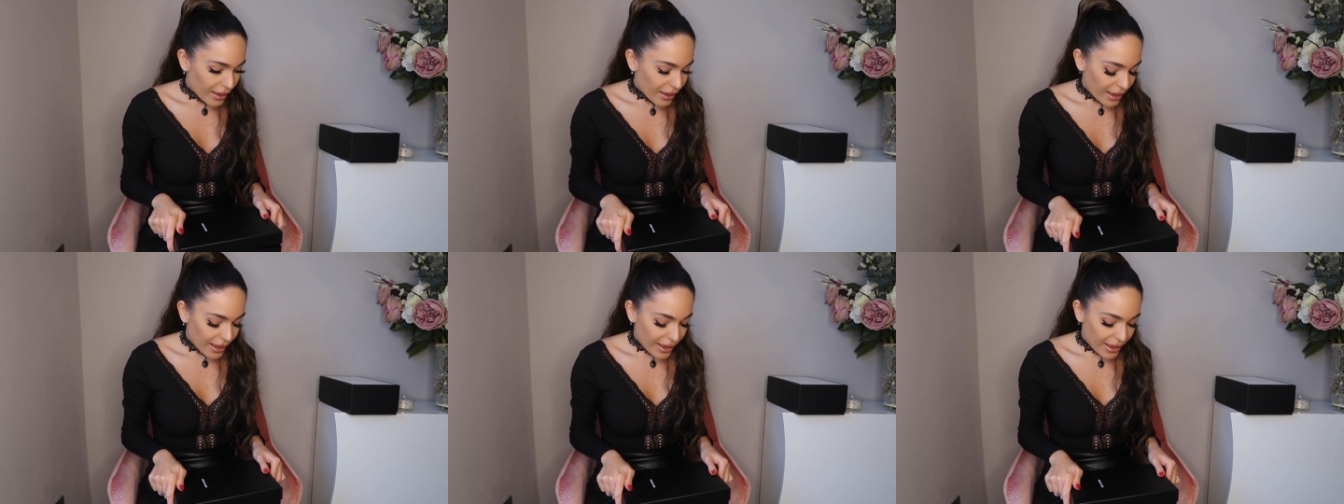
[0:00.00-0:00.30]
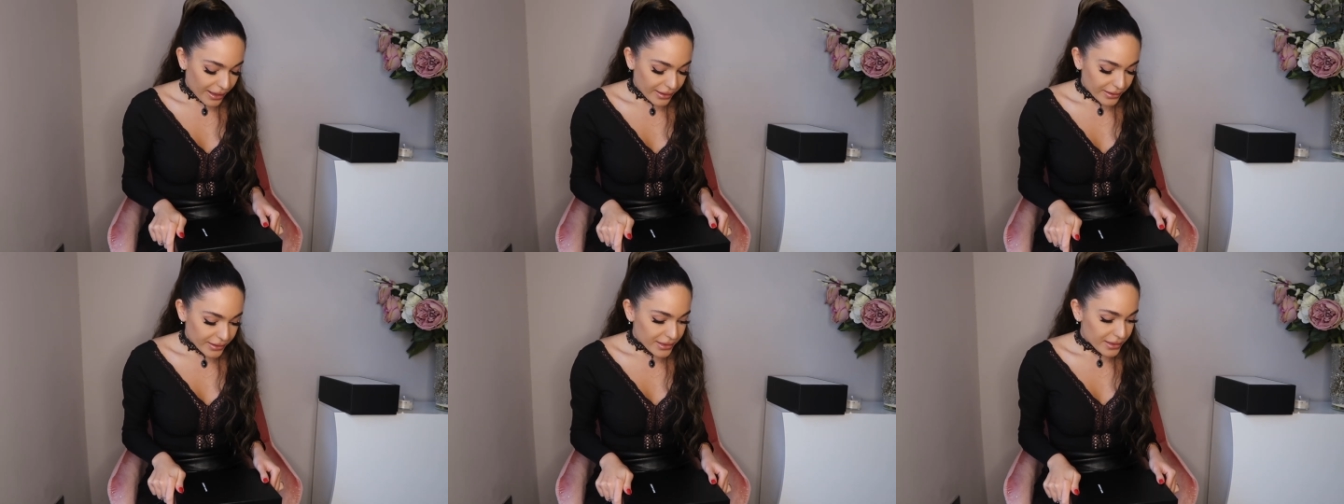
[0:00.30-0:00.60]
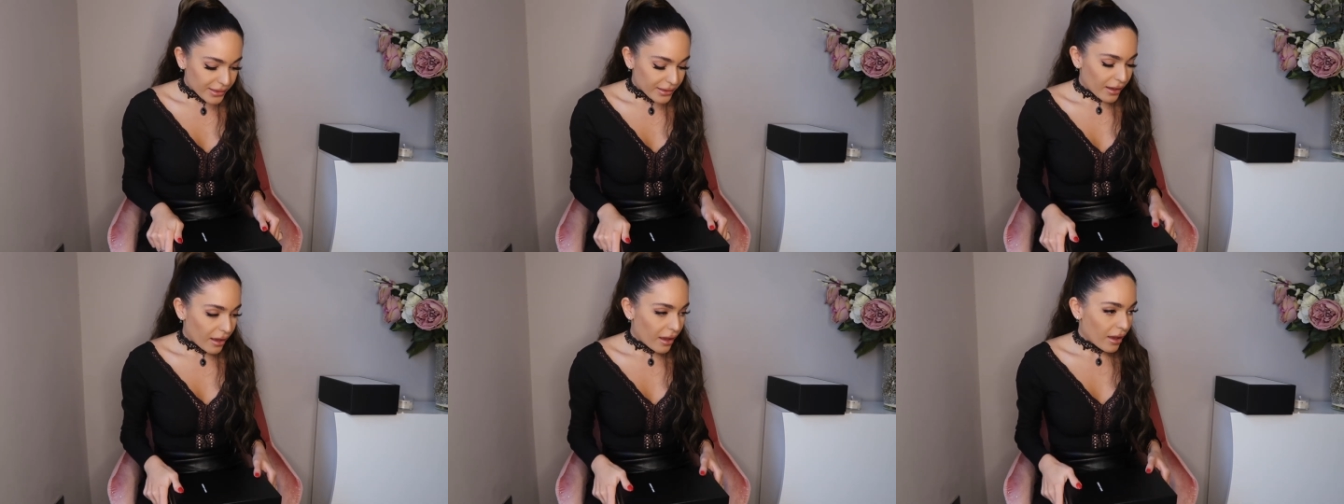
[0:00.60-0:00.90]
And
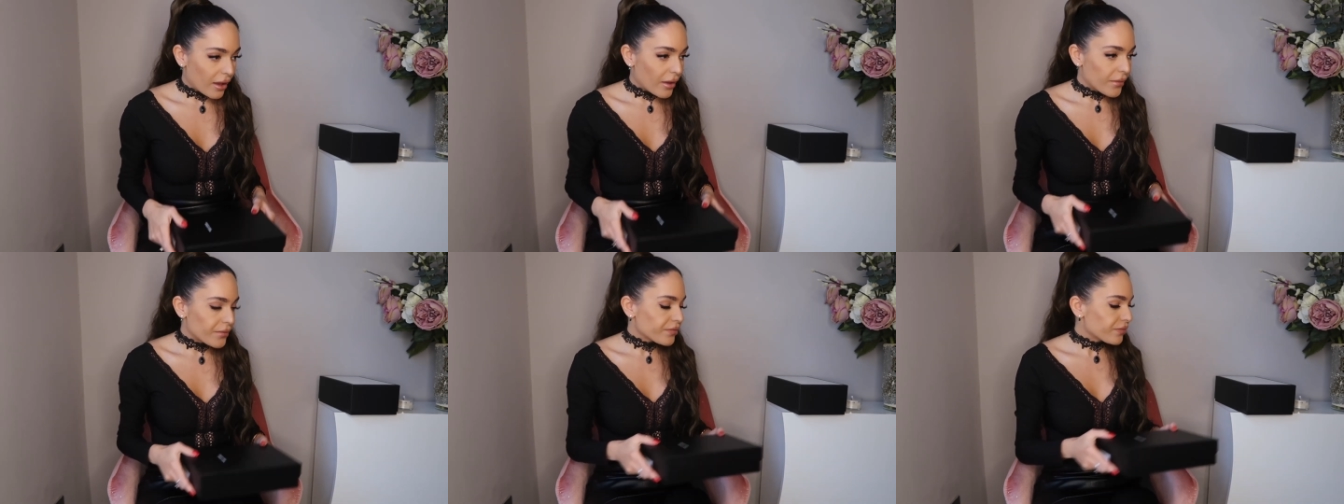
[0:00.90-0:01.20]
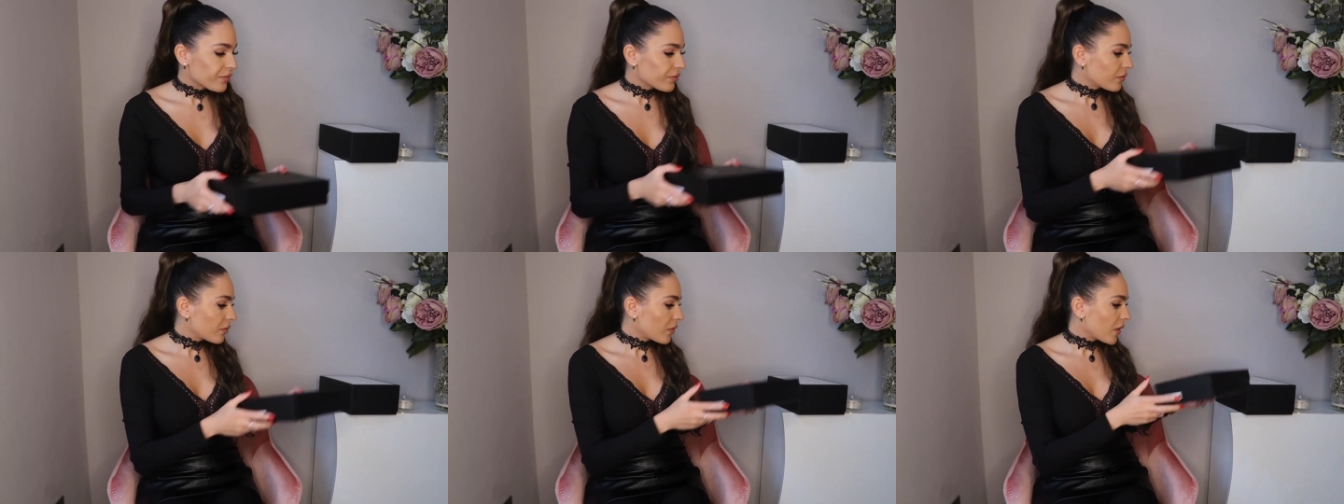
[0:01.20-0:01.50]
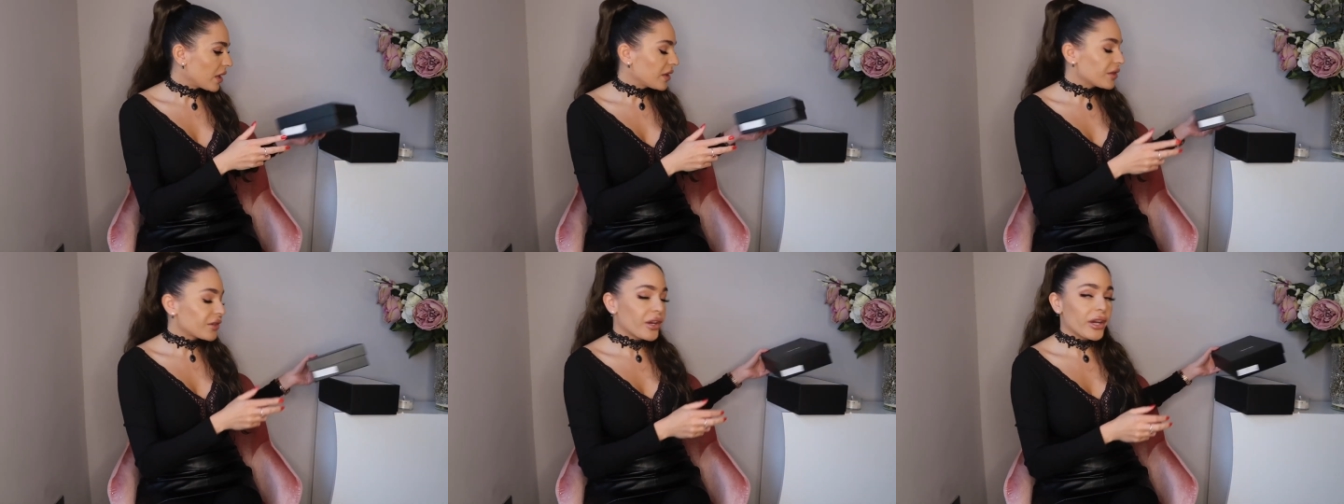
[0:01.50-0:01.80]

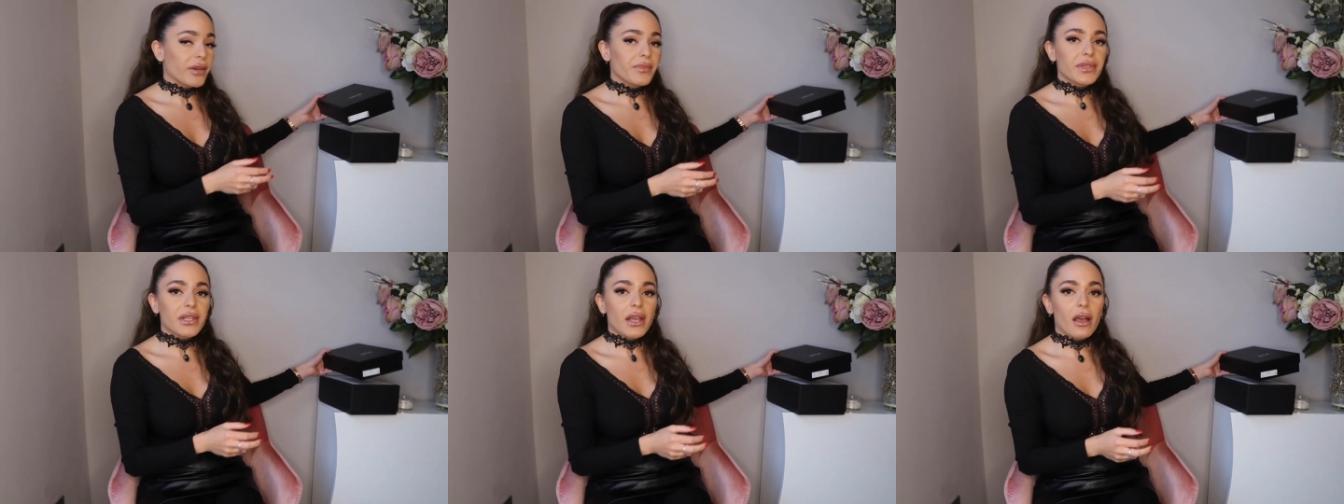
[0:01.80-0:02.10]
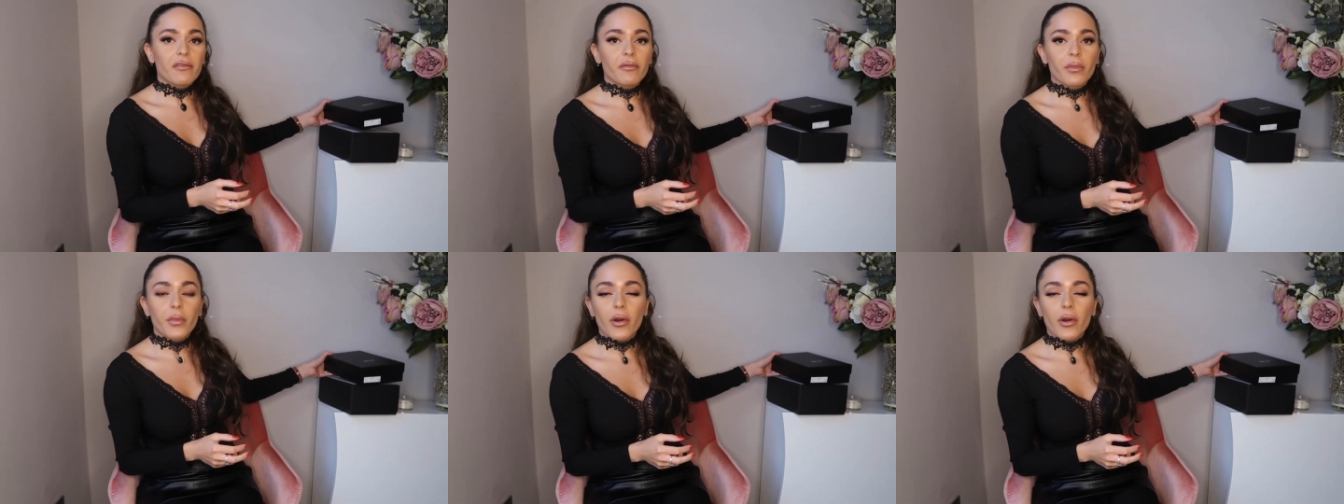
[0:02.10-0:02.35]
in terms of